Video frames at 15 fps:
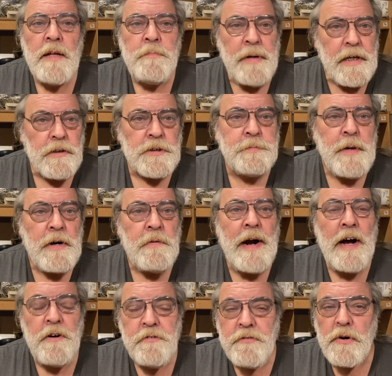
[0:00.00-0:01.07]
Pico's been
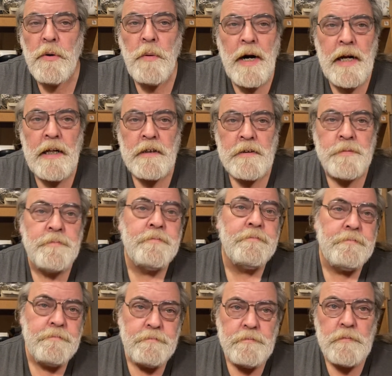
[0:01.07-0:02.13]
around for a while,
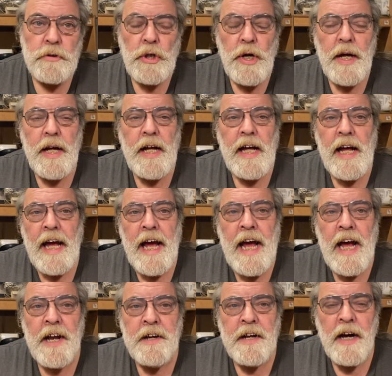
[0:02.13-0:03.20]

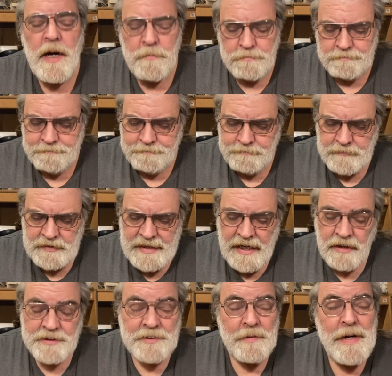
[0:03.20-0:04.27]
and um, they
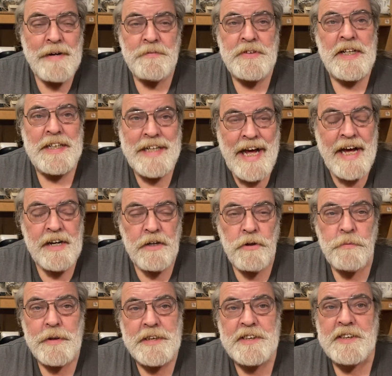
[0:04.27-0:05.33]
also have the
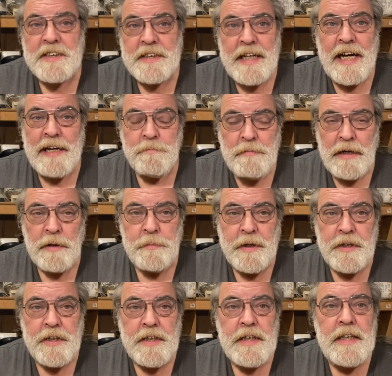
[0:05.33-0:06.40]
Nano, which is a
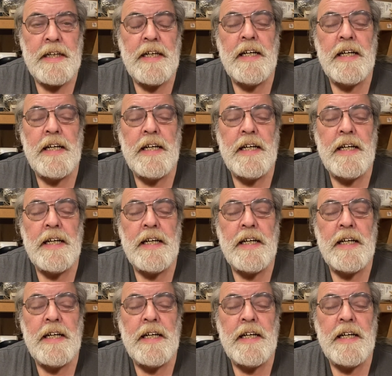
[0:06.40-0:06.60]
9mm.